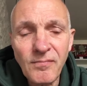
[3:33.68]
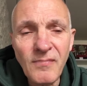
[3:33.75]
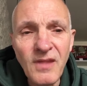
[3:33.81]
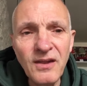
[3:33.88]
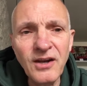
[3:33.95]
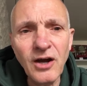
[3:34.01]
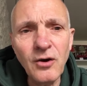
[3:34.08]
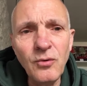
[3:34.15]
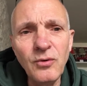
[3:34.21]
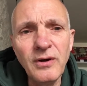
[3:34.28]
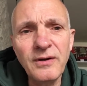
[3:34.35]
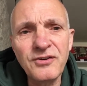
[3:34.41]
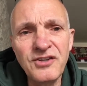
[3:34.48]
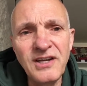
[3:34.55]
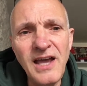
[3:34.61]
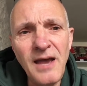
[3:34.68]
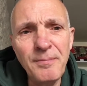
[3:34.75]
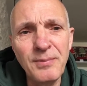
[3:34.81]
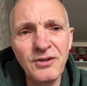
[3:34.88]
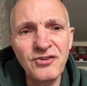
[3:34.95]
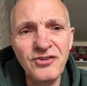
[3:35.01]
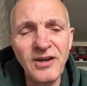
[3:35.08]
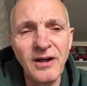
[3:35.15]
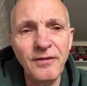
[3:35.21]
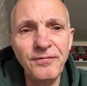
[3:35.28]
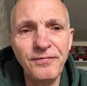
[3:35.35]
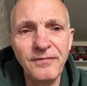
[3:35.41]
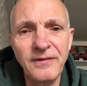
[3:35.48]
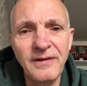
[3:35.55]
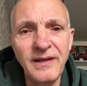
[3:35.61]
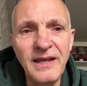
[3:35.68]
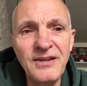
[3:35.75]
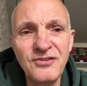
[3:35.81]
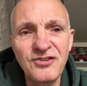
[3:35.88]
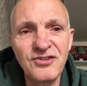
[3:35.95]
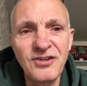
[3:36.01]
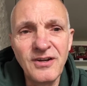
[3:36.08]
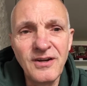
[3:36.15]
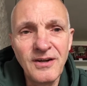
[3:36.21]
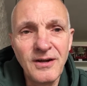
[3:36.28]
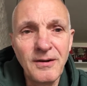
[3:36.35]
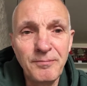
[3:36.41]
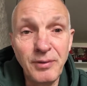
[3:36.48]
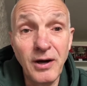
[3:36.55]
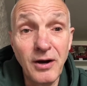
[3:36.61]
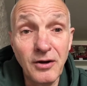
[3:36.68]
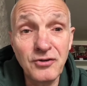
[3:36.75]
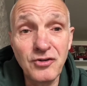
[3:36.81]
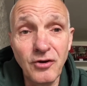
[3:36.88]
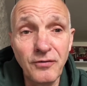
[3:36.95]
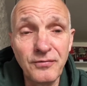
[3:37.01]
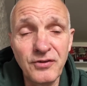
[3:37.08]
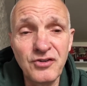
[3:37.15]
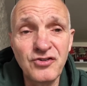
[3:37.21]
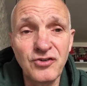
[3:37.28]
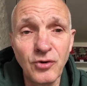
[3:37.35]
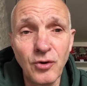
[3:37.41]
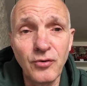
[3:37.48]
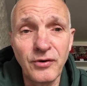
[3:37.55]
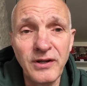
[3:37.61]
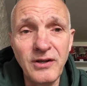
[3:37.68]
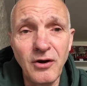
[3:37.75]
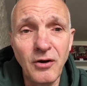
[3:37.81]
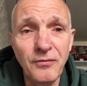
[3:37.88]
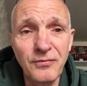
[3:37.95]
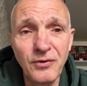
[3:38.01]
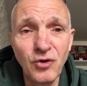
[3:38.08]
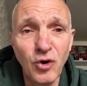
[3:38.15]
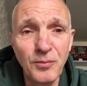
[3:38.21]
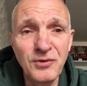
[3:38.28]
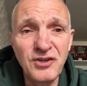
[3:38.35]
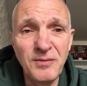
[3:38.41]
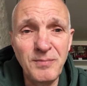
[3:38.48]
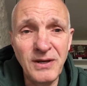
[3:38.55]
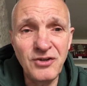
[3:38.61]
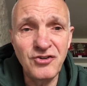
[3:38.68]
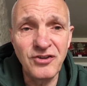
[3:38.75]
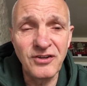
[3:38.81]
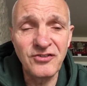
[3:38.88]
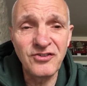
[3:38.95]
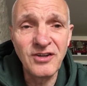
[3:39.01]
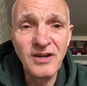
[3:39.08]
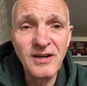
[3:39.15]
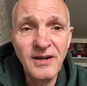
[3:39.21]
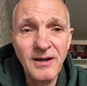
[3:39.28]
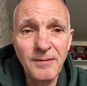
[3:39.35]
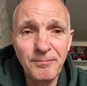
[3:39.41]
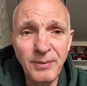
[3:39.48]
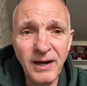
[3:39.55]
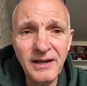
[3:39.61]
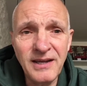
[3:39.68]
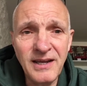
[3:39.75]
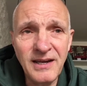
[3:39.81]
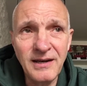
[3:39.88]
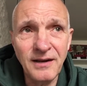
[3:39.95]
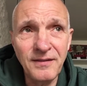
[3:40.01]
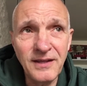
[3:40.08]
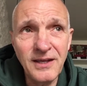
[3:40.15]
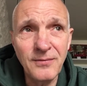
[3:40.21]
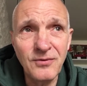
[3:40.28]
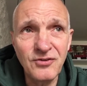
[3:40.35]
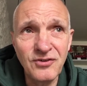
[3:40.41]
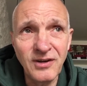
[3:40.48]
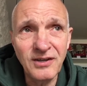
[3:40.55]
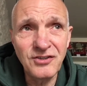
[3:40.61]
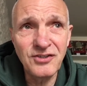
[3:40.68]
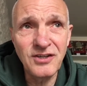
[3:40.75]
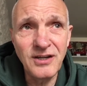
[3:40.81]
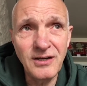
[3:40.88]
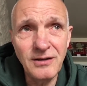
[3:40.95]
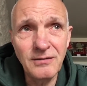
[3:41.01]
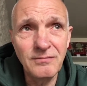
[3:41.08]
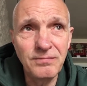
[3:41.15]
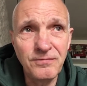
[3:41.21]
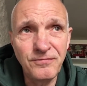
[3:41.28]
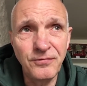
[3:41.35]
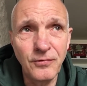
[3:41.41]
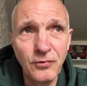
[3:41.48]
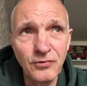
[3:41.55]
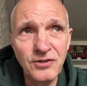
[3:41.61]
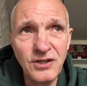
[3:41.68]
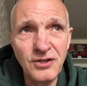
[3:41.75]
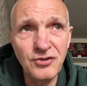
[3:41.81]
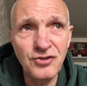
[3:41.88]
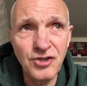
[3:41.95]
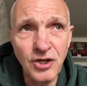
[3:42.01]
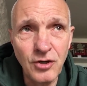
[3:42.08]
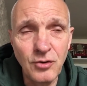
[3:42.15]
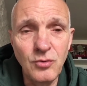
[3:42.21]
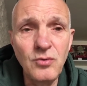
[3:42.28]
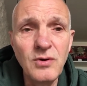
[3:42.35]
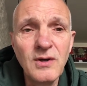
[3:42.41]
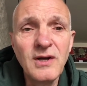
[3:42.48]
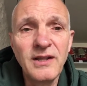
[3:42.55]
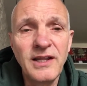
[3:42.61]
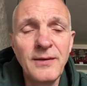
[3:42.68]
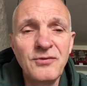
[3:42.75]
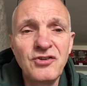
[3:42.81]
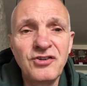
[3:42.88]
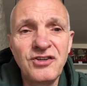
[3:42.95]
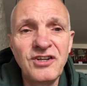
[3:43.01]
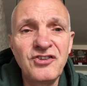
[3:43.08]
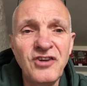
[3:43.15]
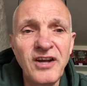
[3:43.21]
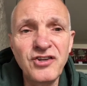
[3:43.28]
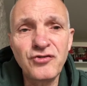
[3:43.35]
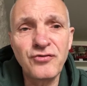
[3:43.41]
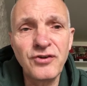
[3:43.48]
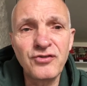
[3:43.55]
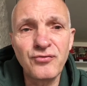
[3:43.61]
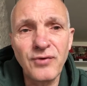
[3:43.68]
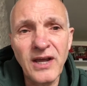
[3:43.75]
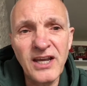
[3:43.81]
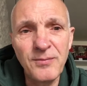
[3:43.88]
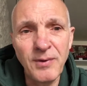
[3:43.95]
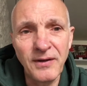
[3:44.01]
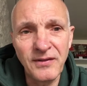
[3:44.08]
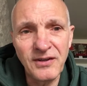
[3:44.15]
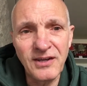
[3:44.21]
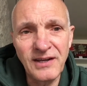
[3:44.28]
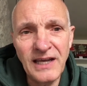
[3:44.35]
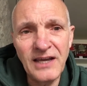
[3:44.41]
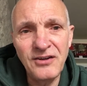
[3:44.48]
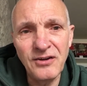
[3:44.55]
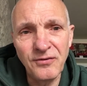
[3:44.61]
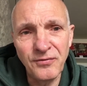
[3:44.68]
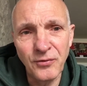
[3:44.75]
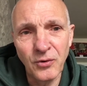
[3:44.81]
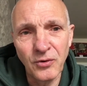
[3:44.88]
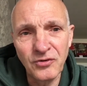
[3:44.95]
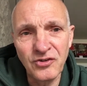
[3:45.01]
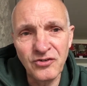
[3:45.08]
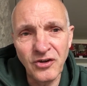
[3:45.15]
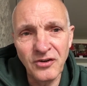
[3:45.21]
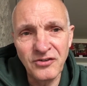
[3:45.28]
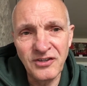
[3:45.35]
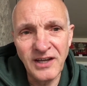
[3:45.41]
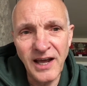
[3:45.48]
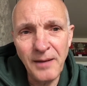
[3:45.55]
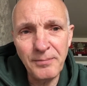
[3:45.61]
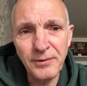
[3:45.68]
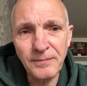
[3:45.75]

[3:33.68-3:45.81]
Now, Dieppe itself is part of the story of the Normandy beaches. Back in, I think it was 1942, there was a disastrous raid by the Canadian forces on Dieppe,